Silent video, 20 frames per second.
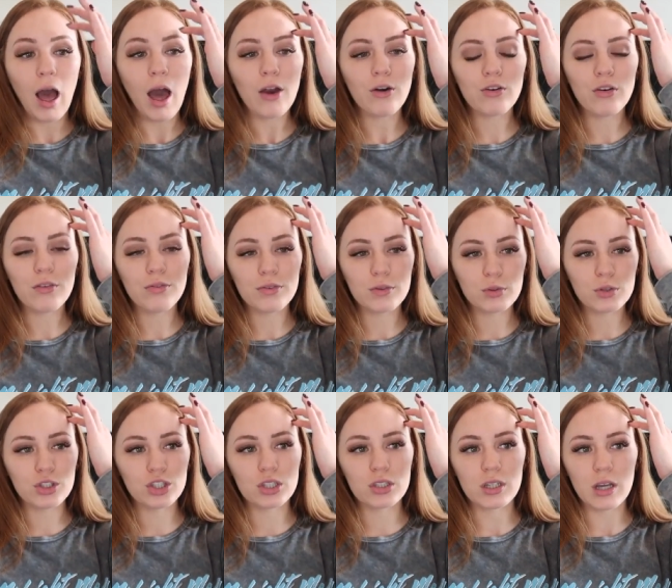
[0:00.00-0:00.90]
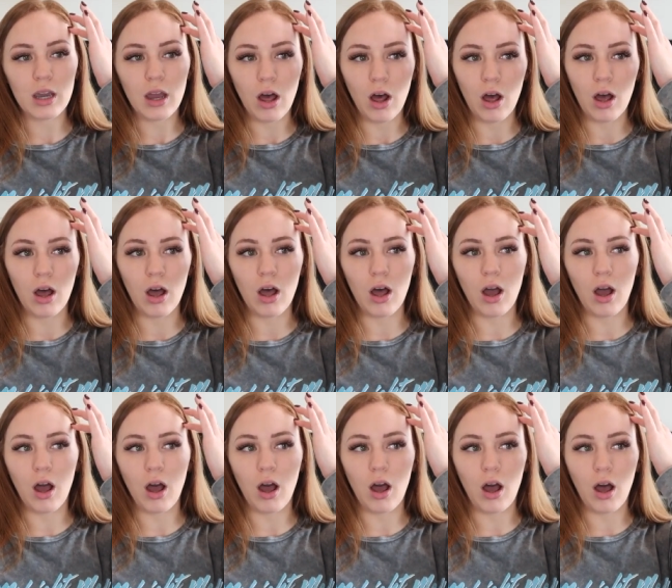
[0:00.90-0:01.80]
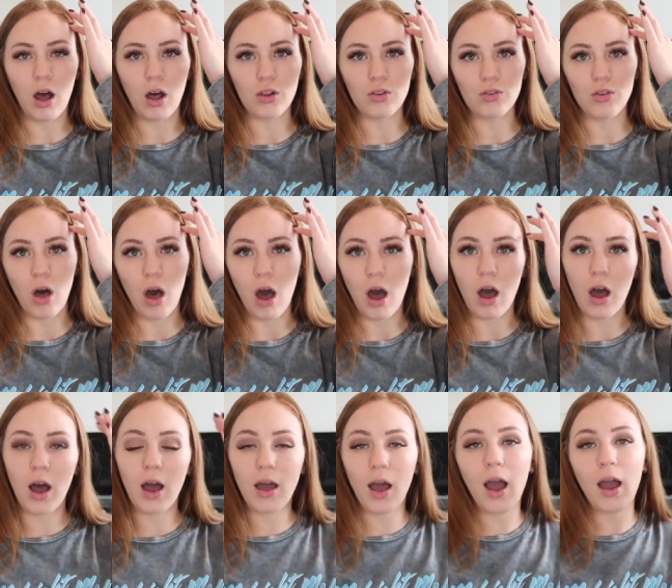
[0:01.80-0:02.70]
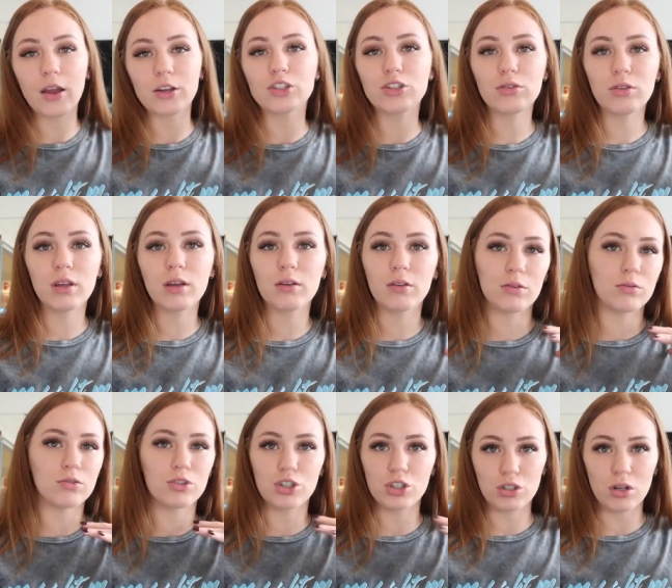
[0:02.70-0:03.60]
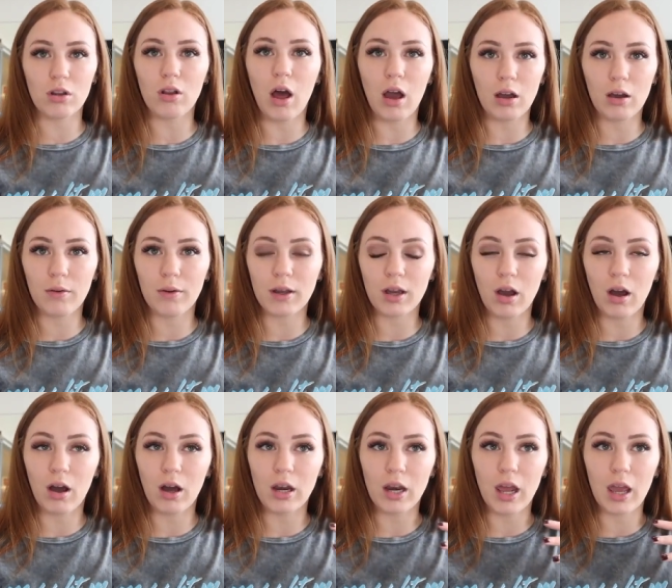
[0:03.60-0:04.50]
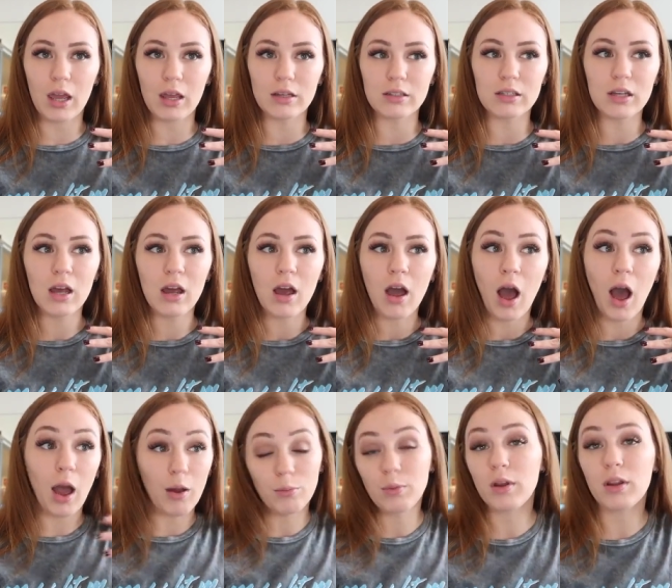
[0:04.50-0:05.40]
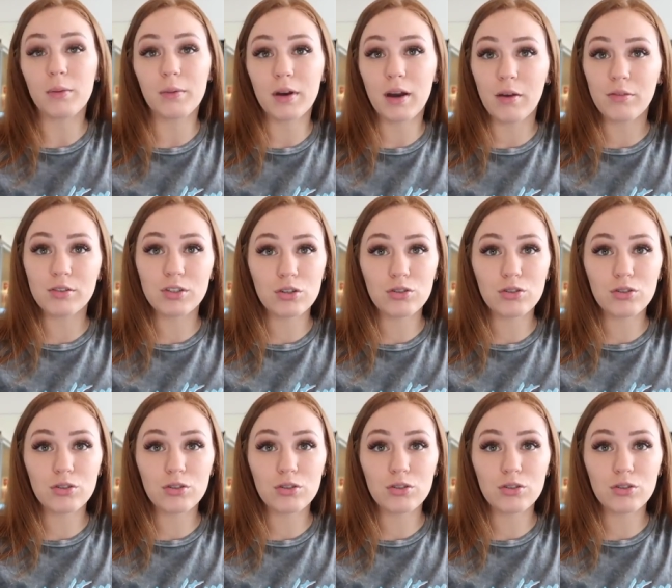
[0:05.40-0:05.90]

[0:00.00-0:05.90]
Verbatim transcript: I don't know if it was just, like, a lot. I do think that there was just a lot going on, and I really wanted to have a